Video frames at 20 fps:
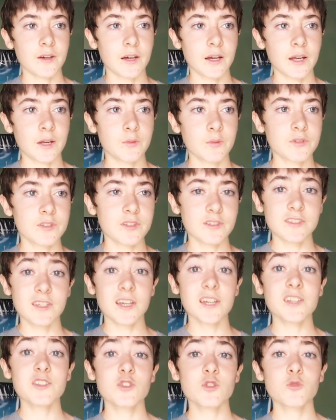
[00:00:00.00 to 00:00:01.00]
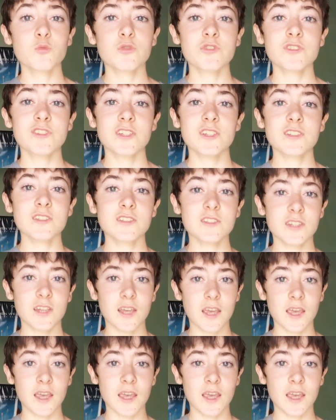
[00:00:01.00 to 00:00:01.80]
I was assigned to present